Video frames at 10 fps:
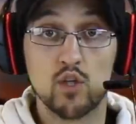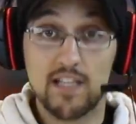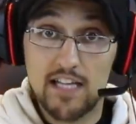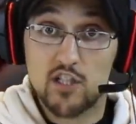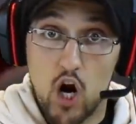So
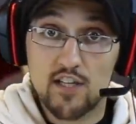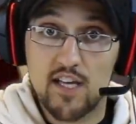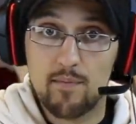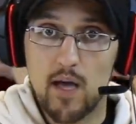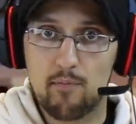yes, cars
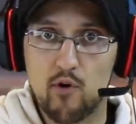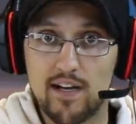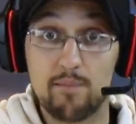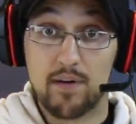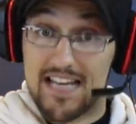can be
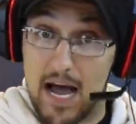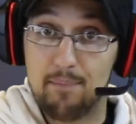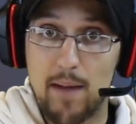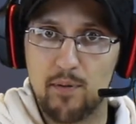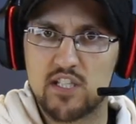upgraded, but not
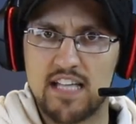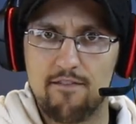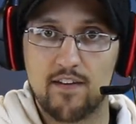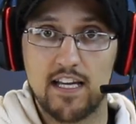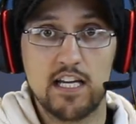by
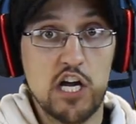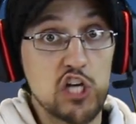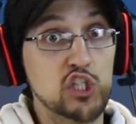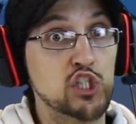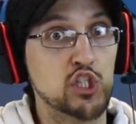Persephone.
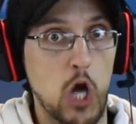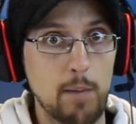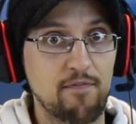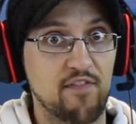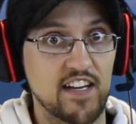
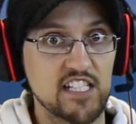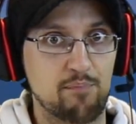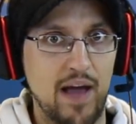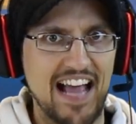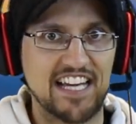Sharkfin is
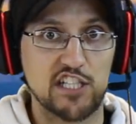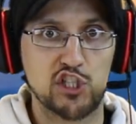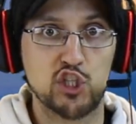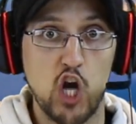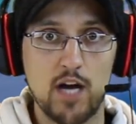back in
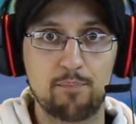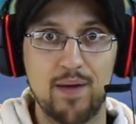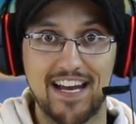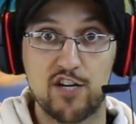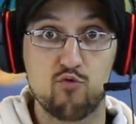his Shark
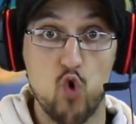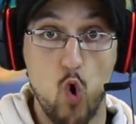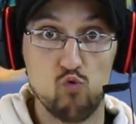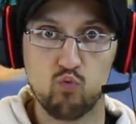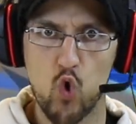Pit
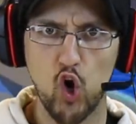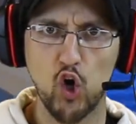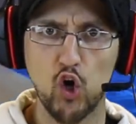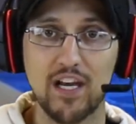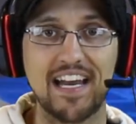crew. Word!